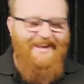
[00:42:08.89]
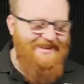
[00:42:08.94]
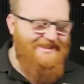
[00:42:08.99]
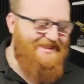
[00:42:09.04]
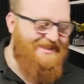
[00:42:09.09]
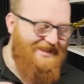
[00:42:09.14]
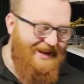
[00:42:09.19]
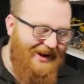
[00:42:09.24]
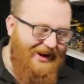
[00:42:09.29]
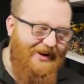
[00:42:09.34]

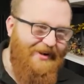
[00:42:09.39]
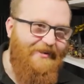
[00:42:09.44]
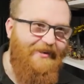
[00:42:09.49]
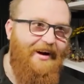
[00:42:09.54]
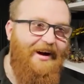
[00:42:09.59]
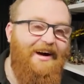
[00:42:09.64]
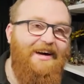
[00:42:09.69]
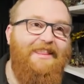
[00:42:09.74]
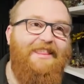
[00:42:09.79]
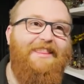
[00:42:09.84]
So
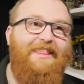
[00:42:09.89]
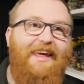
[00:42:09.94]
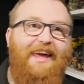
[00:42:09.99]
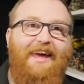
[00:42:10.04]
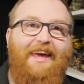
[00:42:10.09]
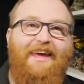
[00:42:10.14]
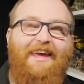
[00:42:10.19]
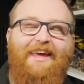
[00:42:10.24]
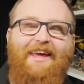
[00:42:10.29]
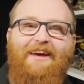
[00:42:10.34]
I
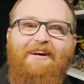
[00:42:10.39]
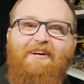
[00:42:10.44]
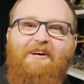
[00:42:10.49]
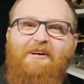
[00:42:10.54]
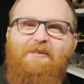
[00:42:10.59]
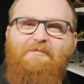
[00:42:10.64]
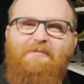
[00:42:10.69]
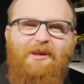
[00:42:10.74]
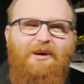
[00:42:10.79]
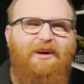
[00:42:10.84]
think
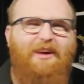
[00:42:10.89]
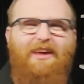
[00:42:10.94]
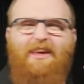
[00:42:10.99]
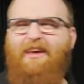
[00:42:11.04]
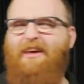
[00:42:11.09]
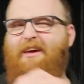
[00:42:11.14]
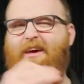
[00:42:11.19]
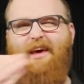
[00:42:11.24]
I'm like,